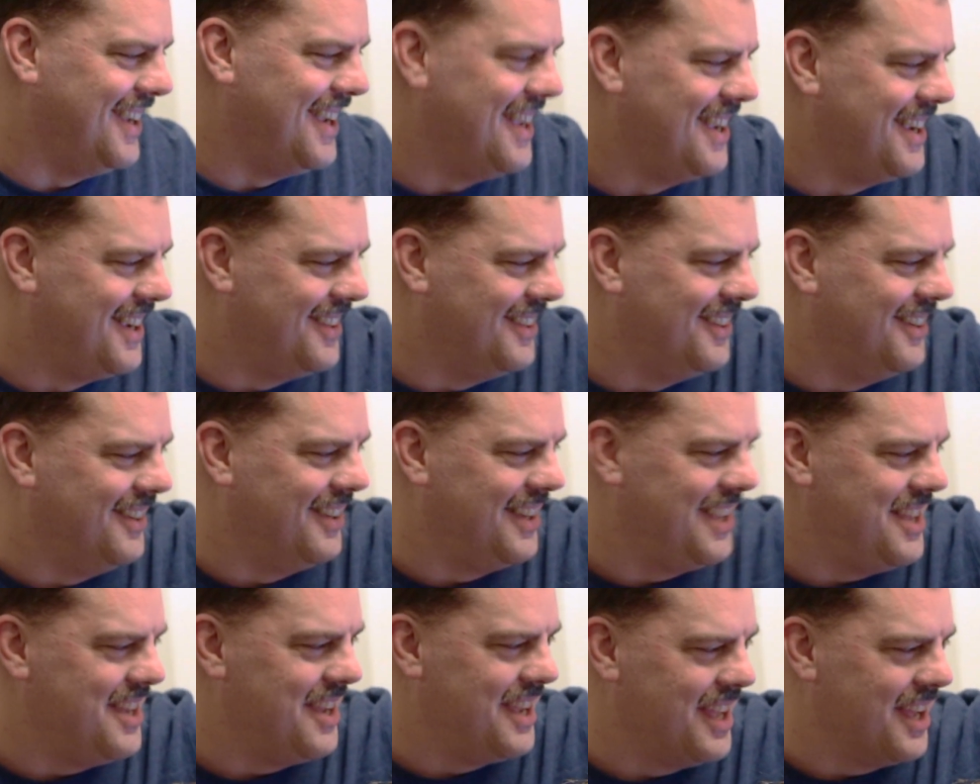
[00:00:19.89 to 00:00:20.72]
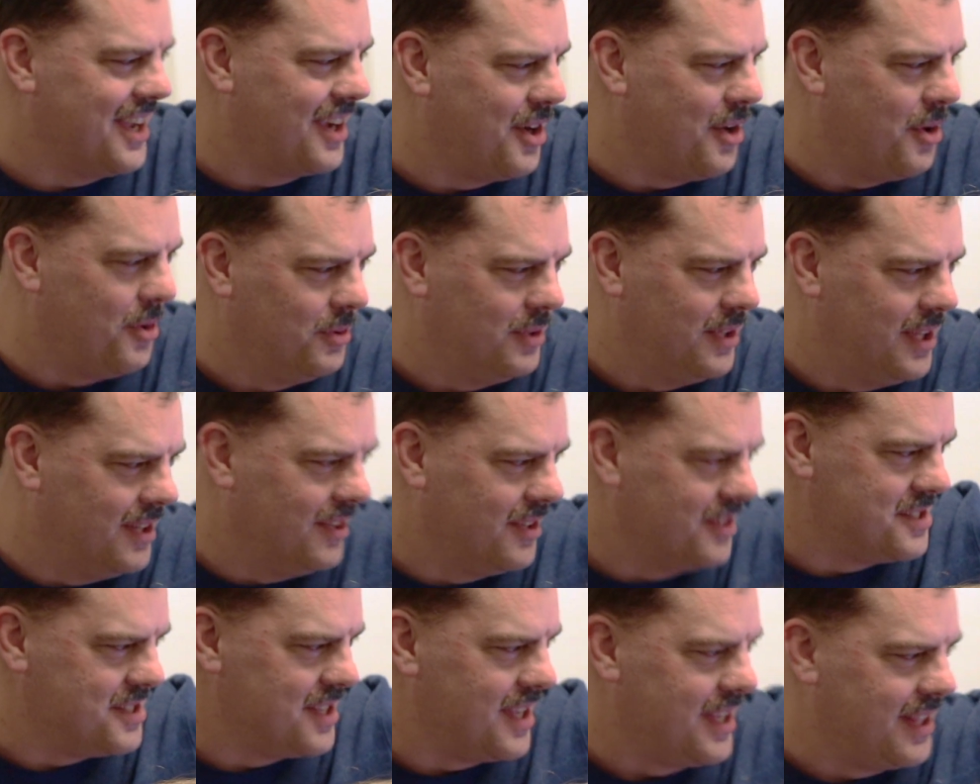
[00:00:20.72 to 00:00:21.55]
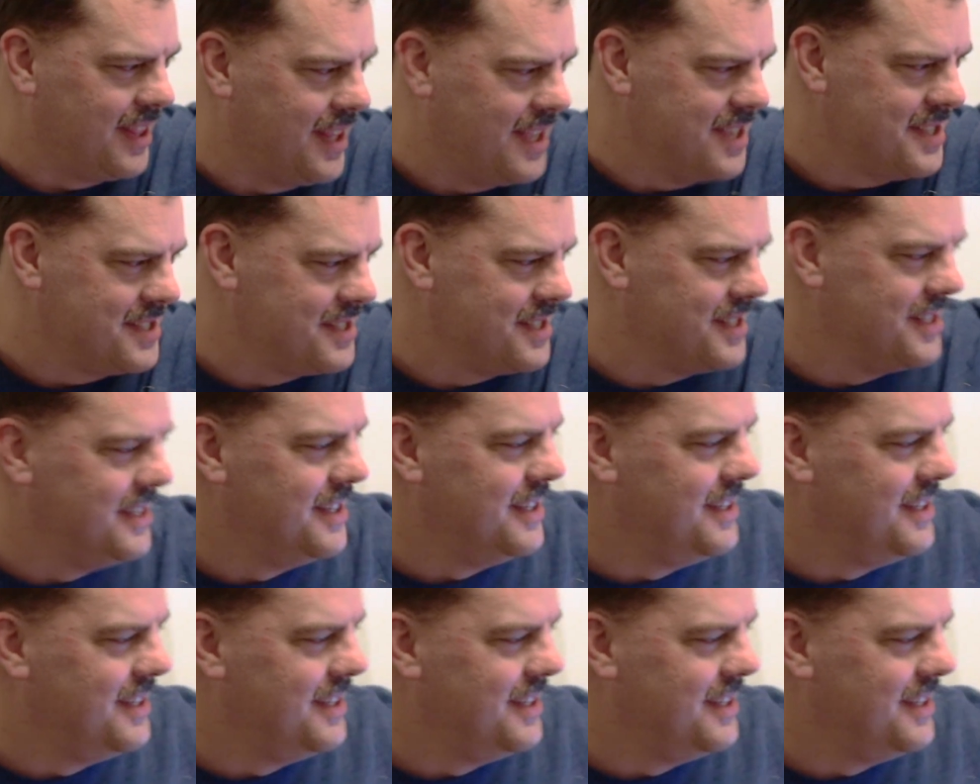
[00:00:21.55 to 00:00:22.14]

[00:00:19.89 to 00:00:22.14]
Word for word: So, originally, I went to college